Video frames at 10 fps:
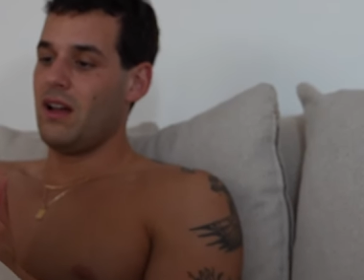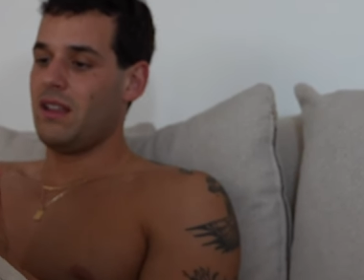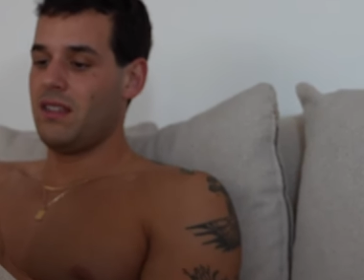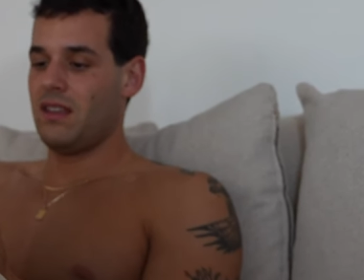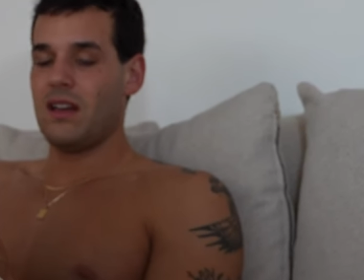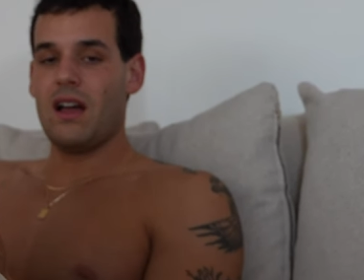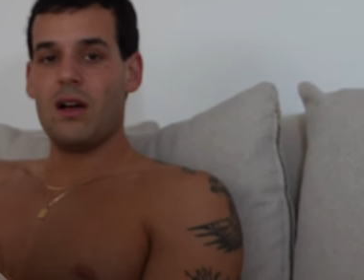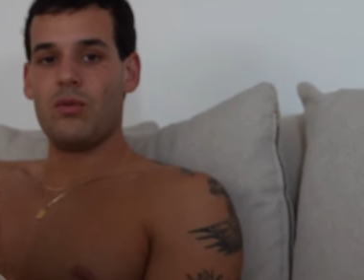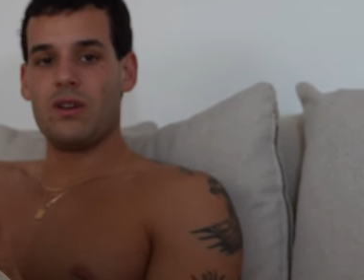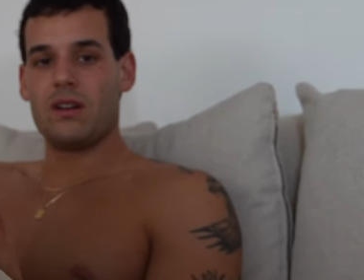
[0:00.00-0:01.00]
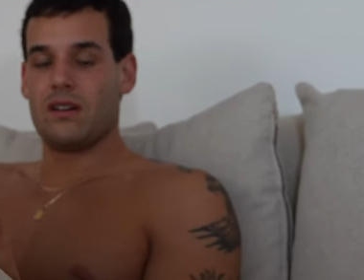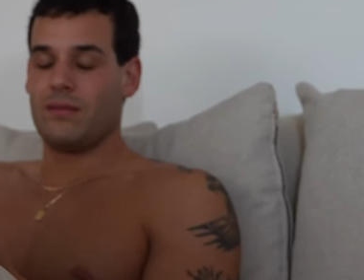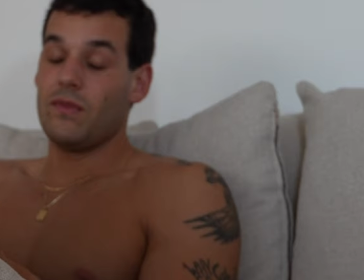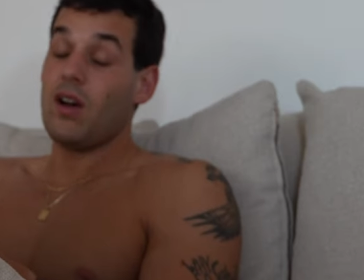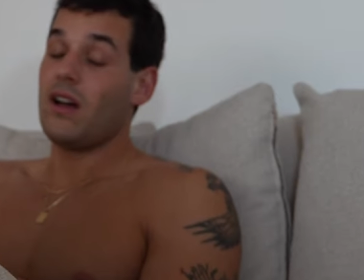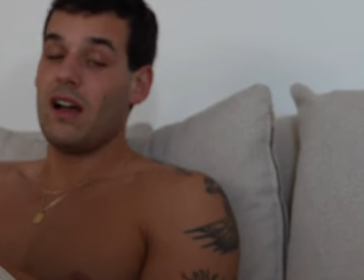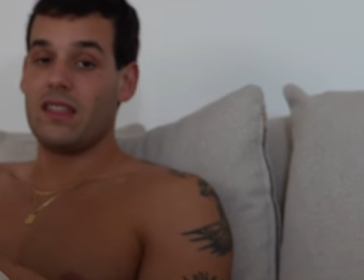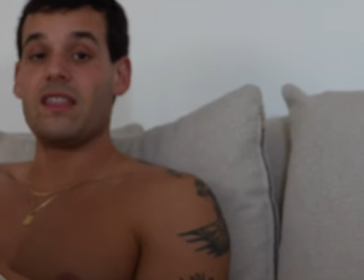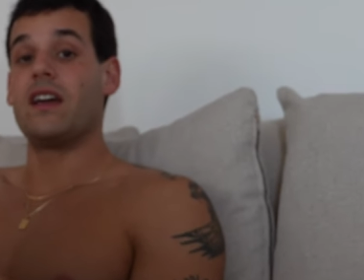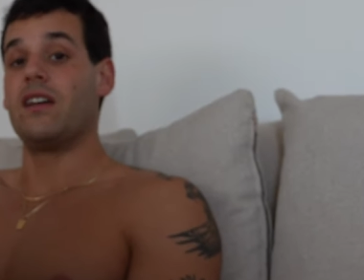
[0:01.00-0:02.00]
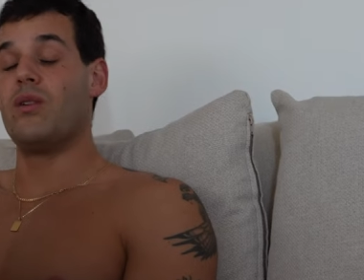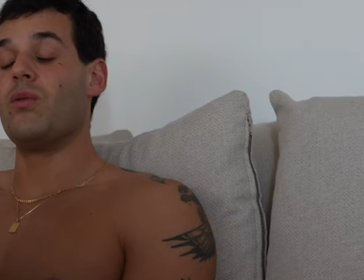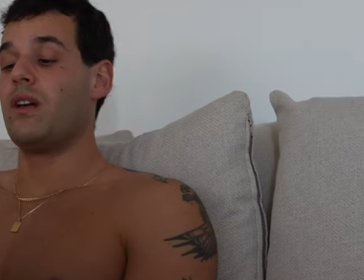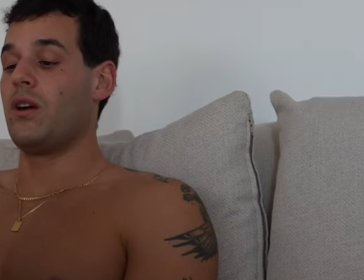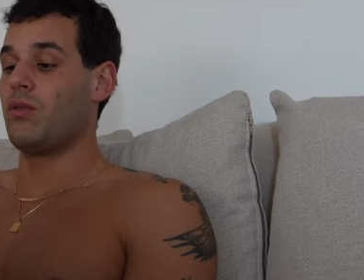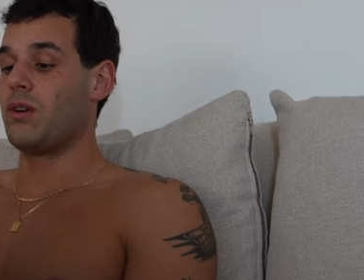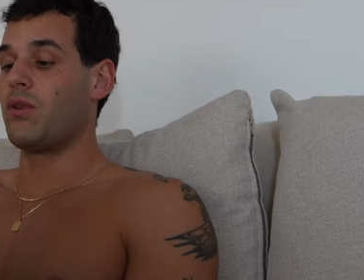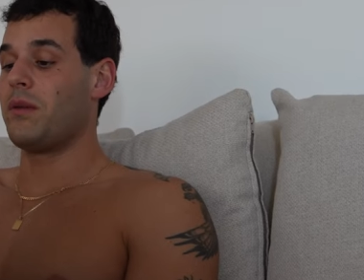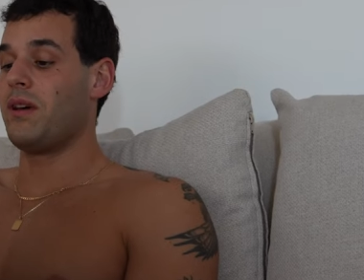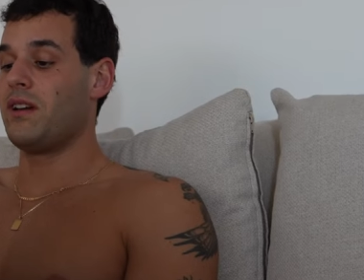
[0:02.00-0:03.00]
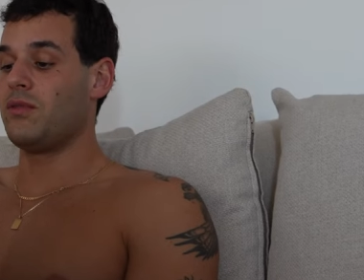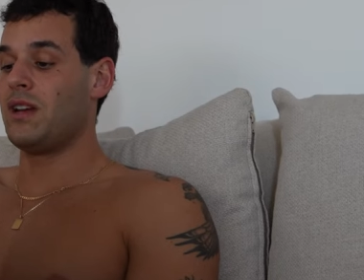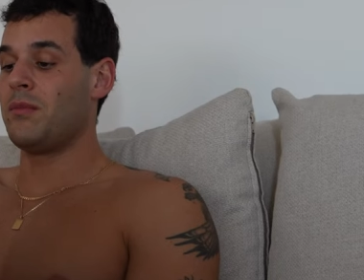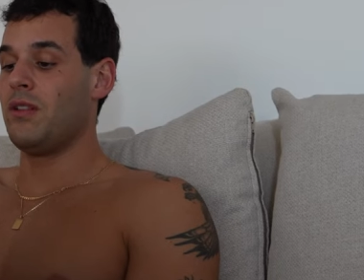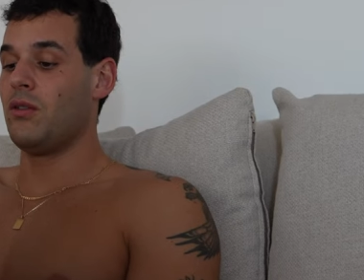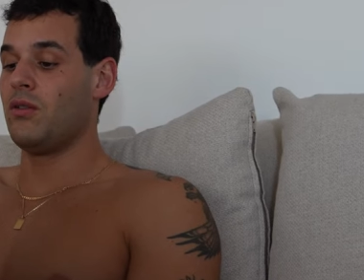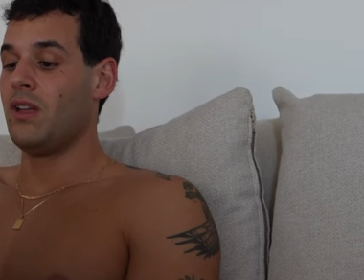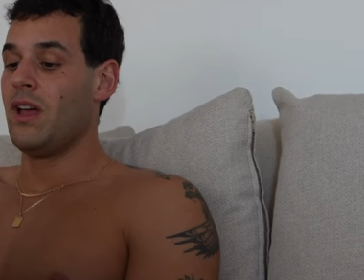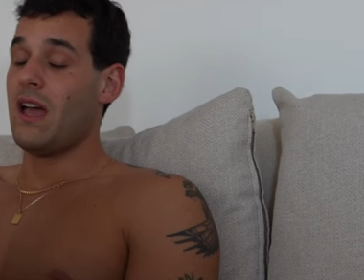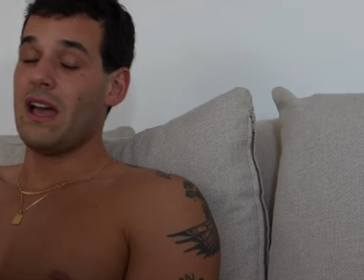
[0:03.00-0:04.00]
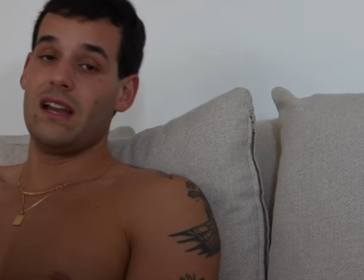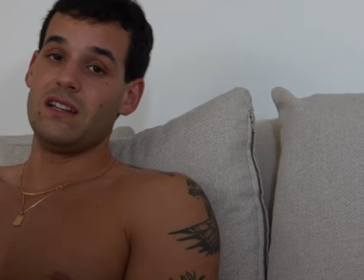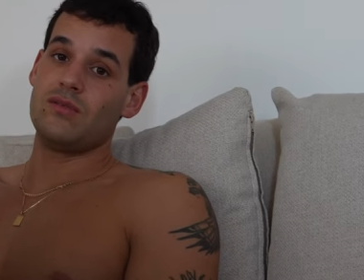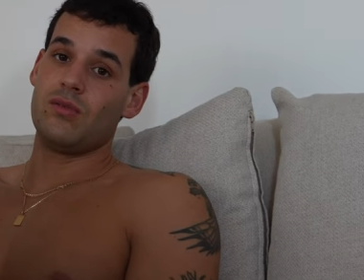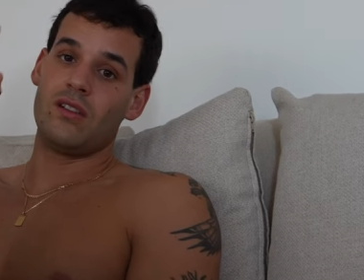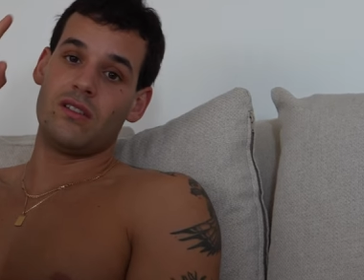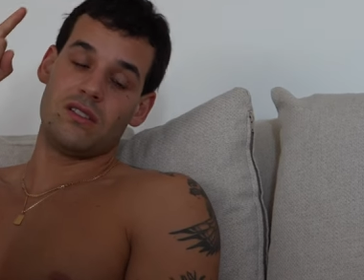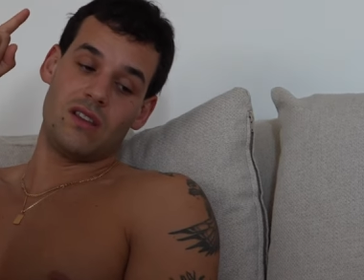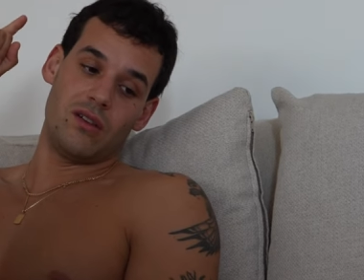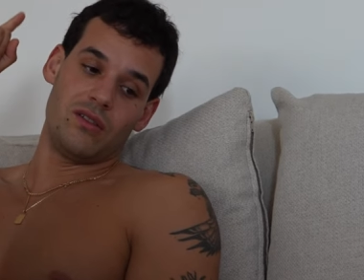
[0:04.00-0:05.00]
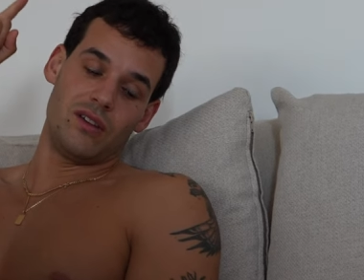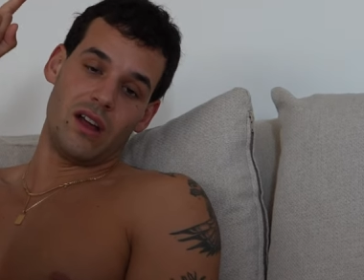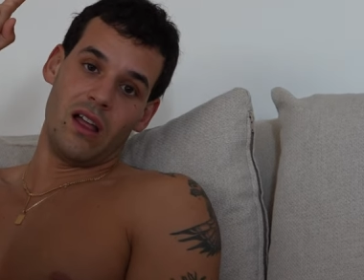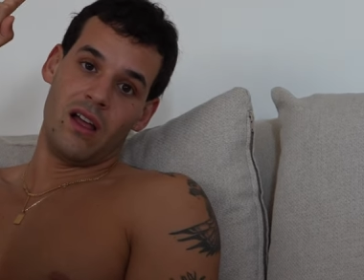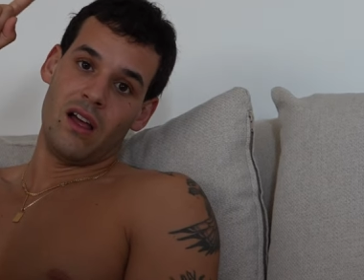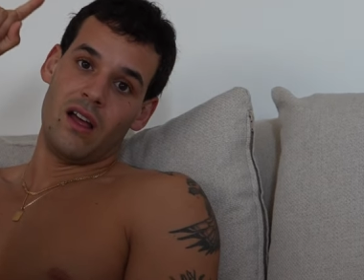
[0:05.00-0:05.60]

I think I work. Not. I think I know it. I work way better when I'm alone. And I just want to tell you that